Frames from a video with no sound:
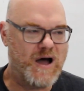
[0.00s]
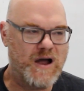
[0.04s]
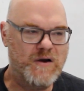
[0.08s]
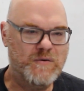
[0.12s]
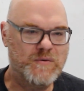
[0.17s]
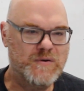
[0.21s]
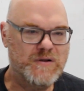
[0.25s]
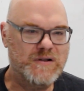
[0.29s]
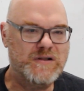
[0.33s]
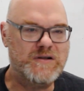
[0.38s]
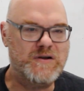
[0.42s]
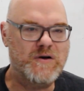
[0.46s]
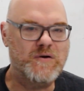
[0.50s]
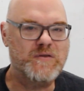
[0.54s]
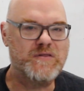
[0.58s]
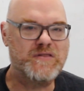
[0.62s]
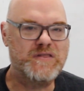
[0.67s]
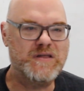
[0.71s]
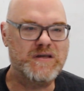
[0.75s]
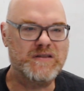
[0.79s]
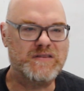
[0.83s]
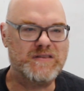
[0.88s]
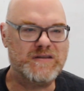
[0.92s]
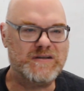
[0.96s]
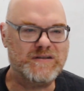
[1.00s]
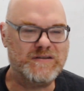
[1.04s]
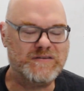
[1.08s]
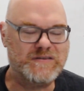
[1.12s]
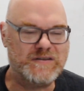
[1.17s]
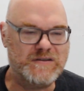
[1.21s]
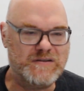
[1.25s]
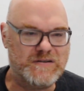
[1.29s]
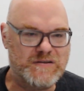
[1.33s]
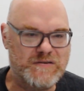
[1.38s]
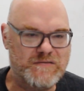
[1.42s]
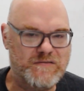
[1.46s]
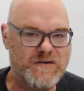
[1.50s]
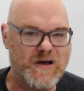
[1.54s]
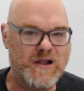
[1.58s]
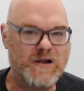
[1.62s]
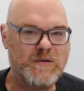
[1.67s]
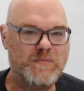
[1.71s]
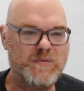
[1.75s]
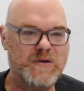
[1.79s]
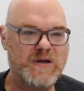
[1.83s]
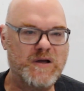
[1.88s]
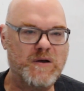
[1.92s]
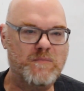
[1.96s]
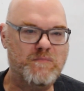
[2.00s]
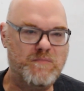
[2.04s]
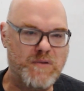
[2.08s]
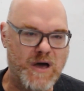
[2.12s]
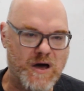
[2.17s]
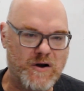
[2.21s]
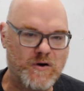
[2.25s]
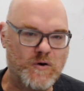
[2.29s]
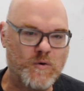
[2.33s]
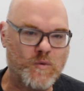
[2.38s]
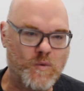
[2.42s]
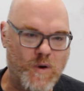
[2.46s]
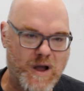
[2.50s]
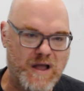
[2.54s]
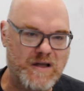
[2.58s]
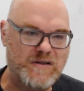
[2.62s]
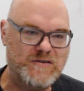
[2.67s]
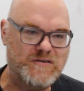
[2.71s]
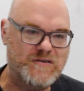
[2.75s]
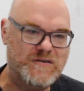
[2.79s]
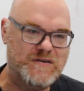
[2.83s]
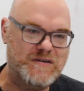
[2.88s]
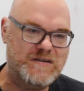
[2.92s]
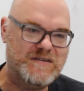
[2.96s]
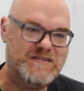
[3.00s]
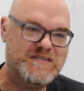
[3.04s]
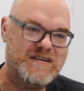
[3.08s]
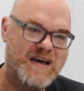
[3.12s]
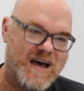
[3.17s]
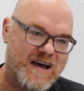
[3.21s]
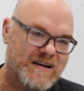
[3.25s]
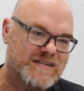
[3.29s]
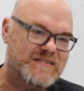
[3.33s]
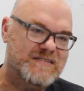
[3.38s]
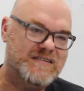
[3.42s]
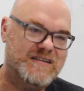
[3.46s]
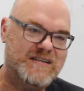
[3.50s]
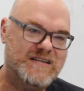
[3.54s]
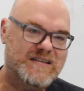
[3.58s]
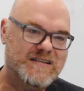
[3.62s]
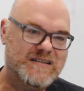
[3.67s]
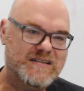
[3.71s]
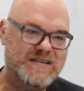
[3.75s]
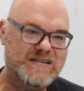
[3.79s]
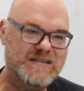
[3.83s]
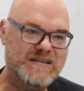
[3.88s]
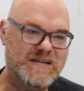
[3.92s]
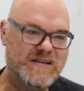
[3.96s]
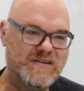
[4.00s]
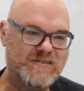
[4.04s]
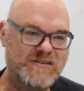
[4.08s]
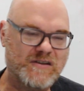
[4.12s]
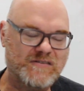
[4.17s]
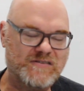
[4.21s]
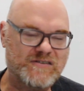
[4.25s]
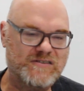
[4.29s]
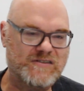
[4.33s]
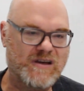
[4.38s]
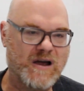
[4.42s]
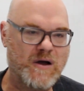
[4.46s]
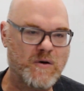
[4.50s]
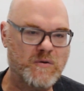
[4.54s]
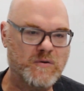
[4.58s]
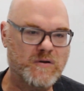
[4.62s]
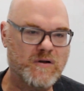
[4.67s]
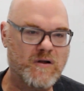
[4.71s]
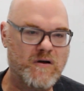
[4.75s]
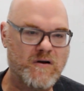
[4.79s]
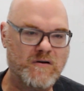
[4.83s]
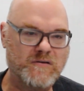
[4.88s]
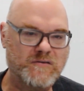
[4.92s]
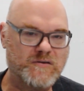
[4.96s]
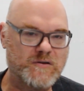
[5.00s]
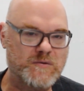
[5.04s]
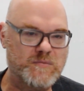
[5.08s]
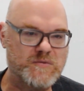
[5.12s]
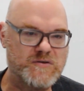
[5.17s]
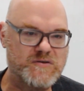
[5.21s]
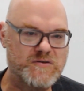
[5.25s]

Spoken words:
I really don't think that developing a better way to detect it is a sound long-term